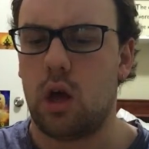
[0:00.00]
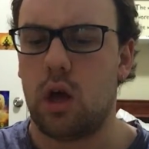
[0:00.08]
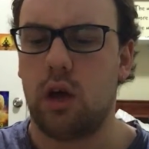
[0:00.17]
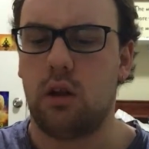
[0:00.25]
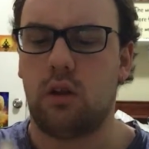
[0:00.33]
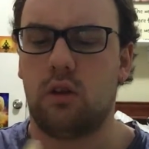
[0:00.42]

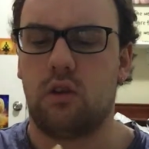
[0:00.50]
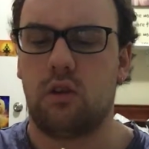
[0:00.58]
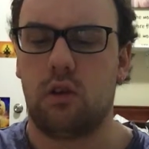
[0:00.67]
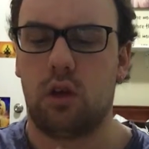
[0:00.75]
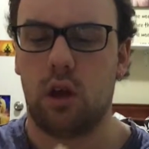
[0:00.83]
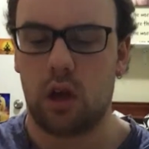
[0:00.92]

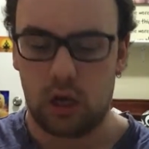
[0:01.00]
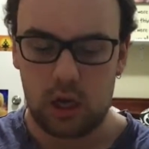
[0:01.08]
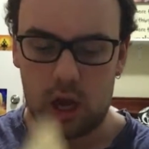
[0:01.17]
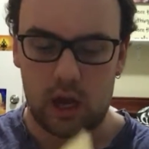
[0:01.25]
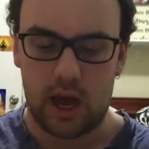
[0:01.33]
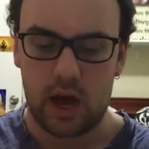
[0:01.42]
It's
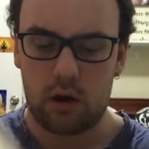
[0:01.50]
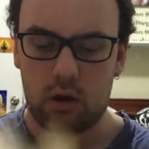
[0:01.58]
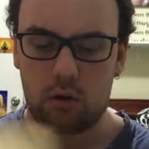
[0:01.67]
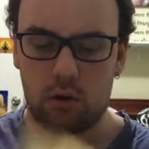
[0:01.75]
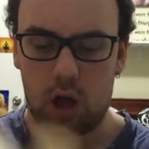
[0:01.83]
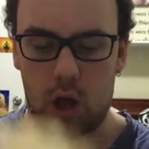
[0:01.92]
young adult.